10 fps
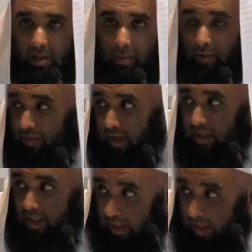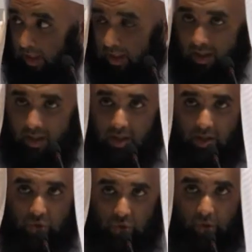but we find this in the
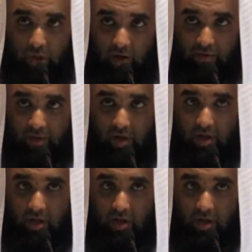Sunnah of